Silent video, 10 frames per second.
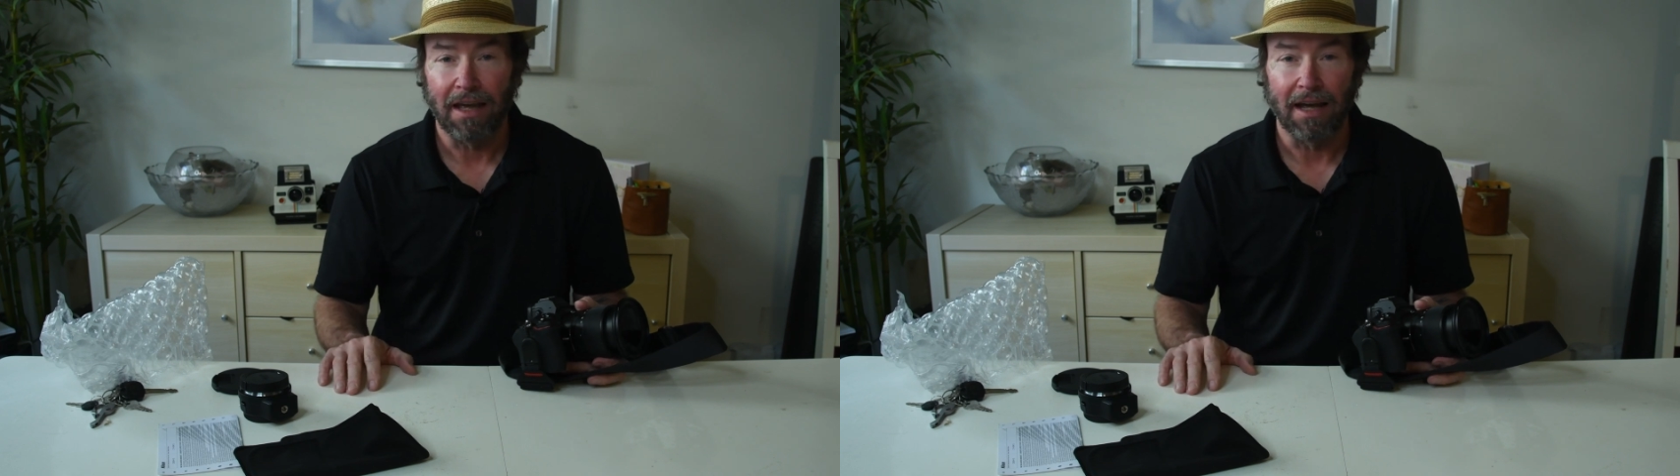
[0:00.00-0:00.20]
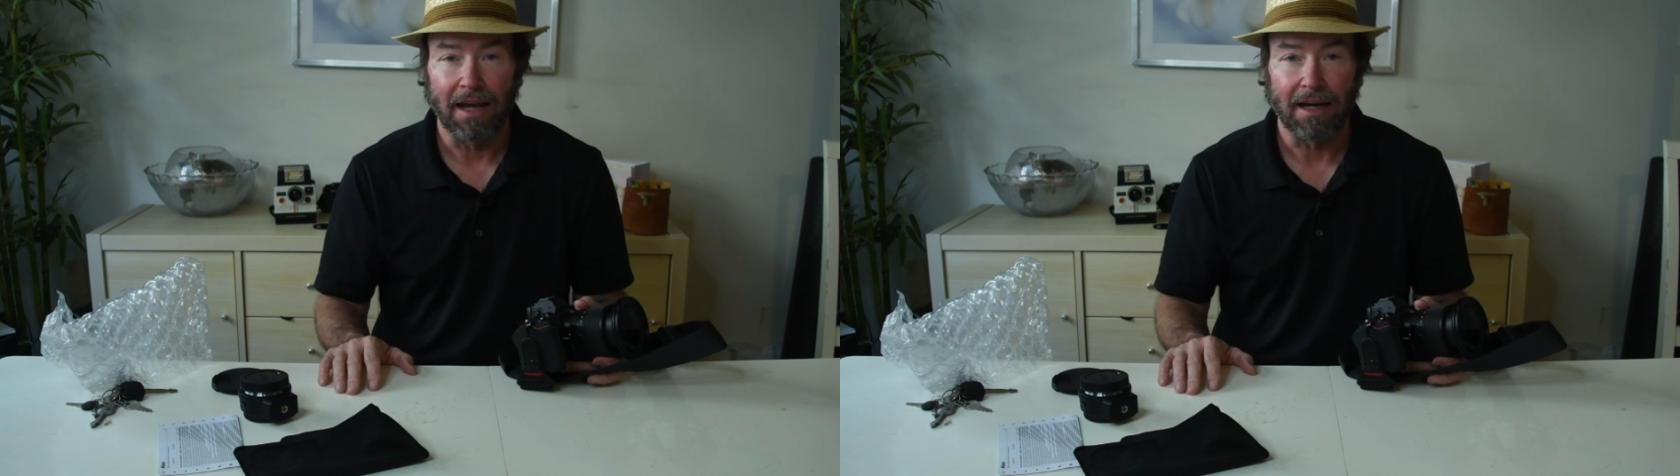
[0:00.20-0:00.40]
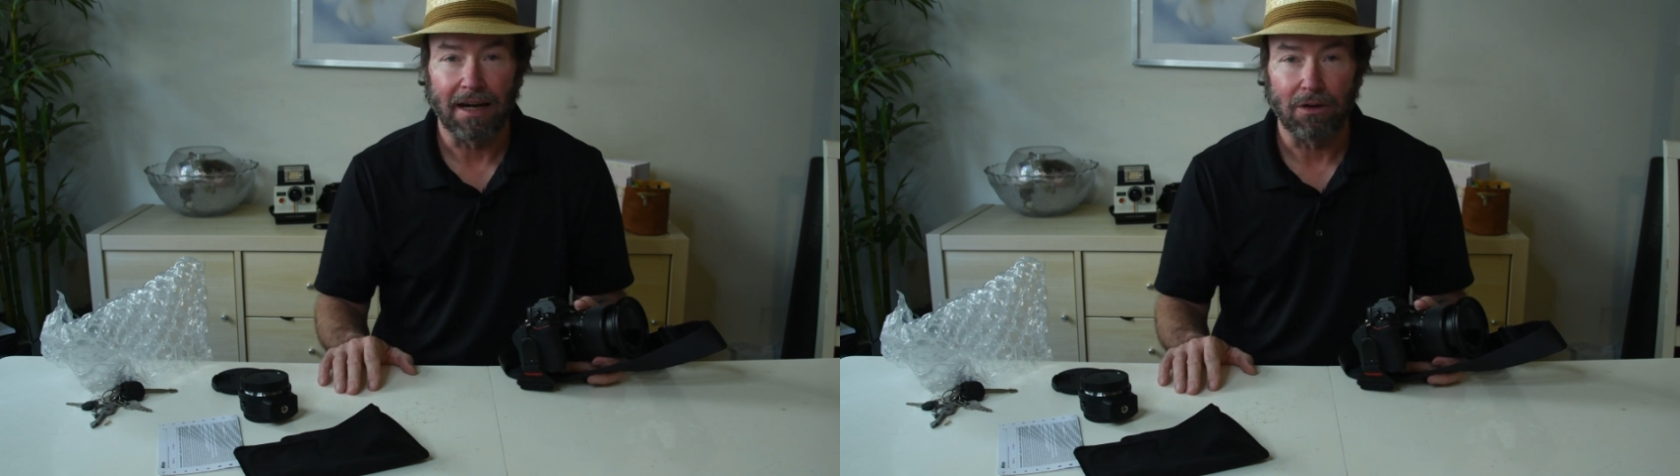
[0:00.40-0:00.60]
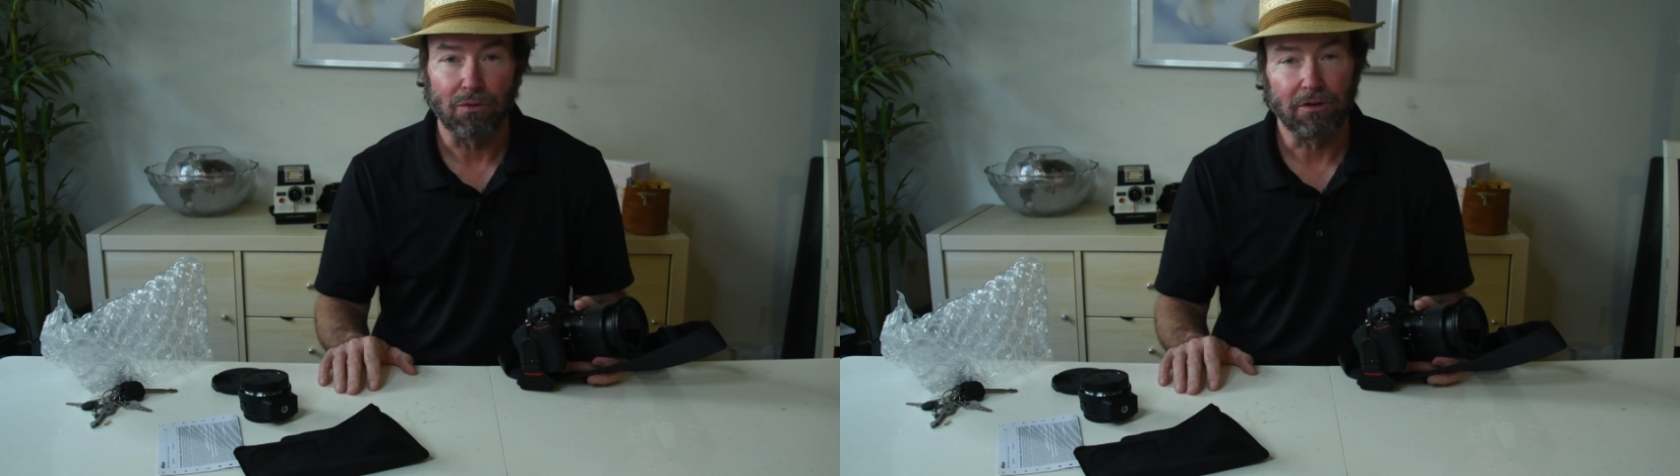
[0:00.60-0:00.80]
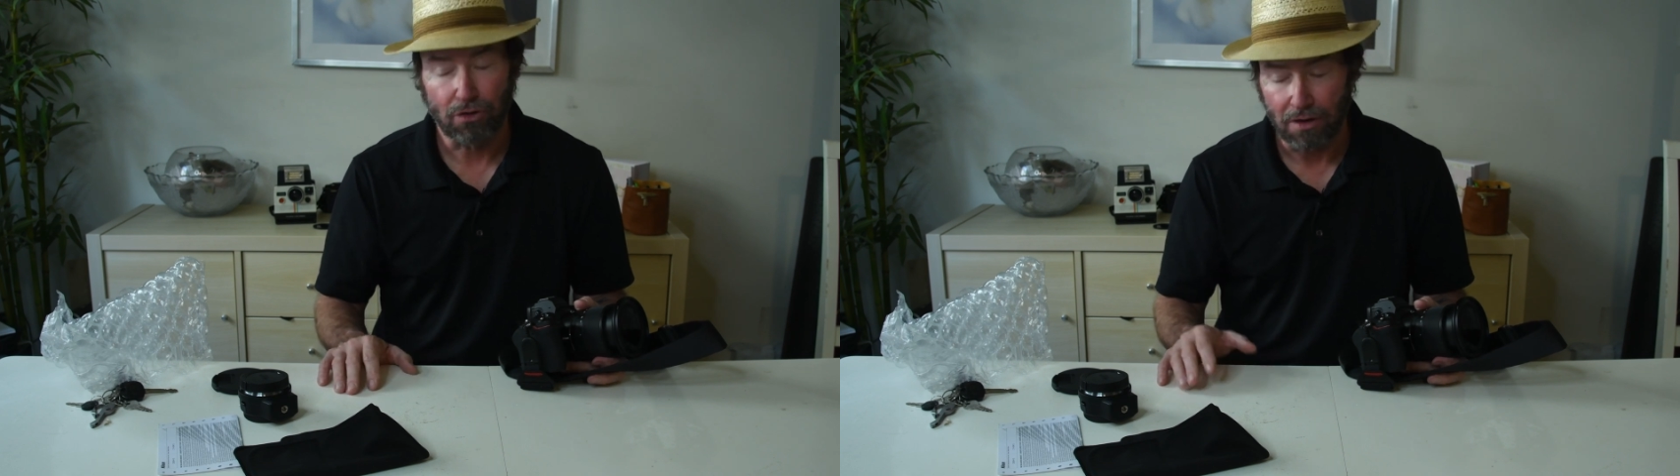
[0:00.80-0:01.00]
and I
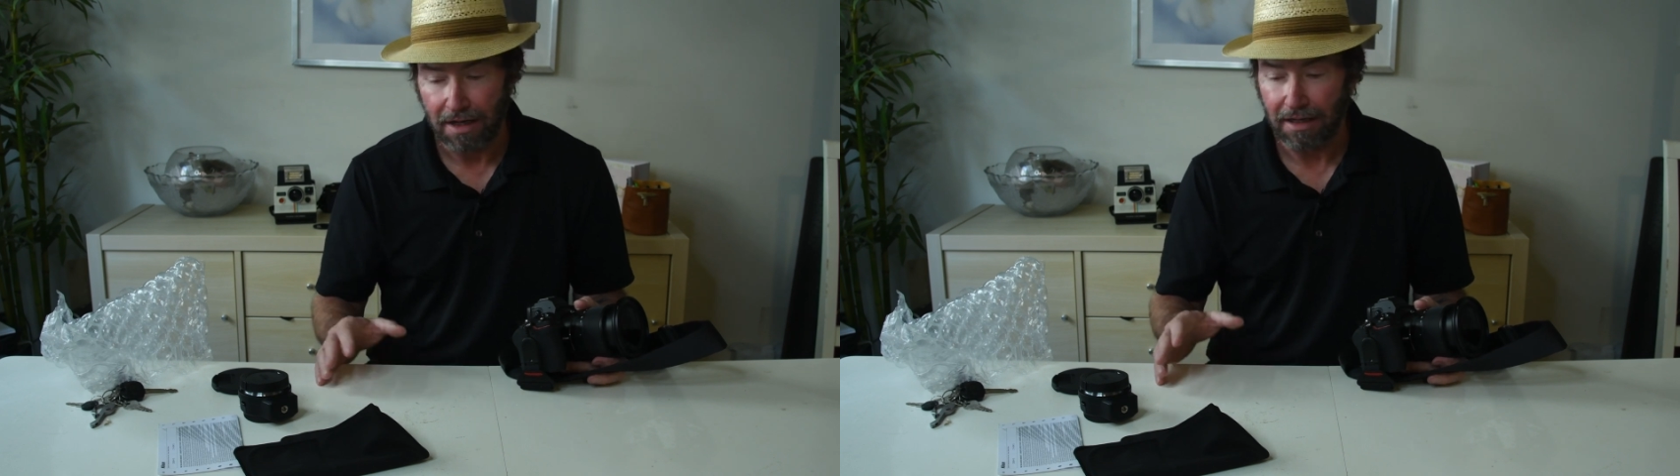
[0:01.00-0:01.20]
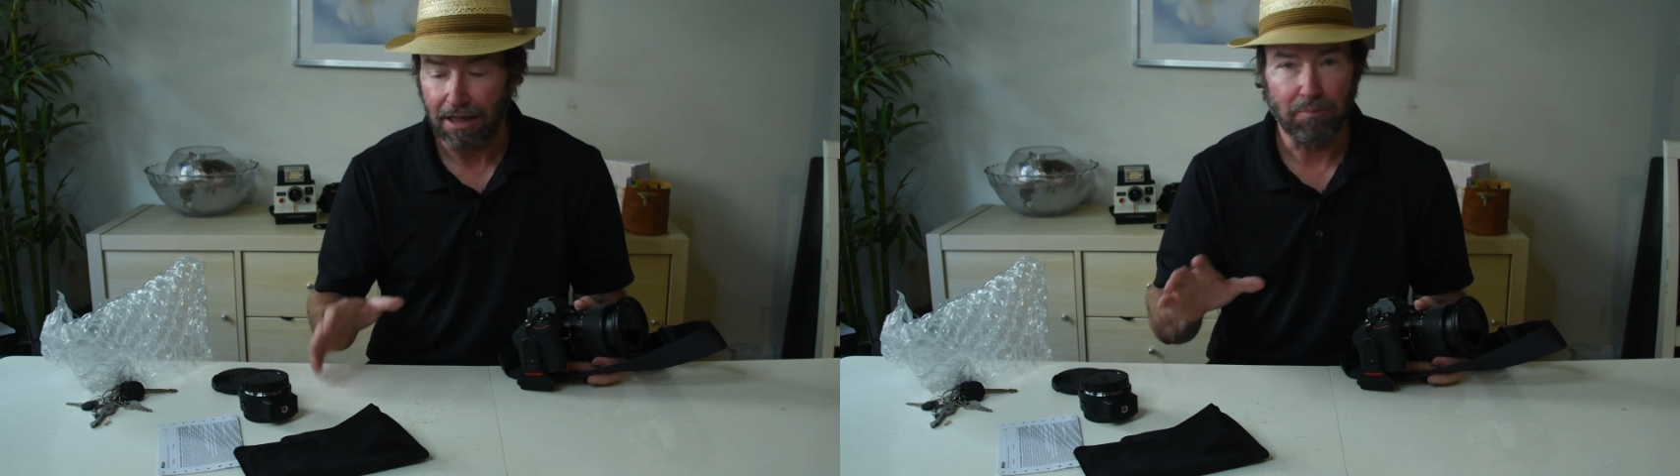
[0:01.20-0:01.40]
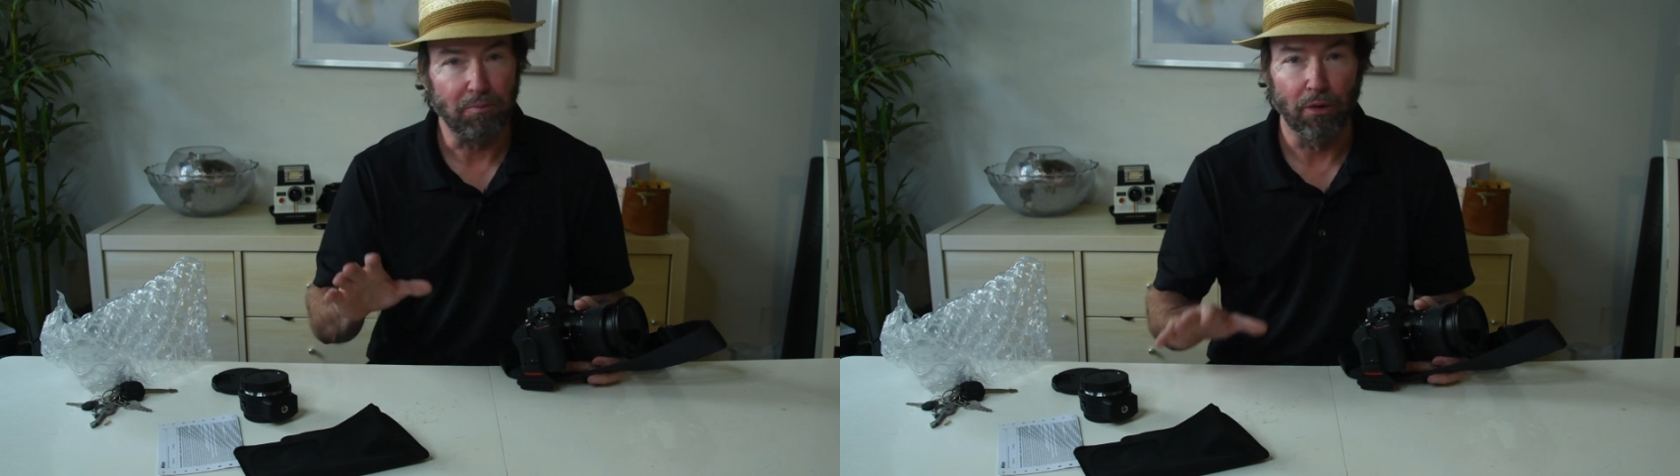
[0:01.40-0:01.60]
will try and keep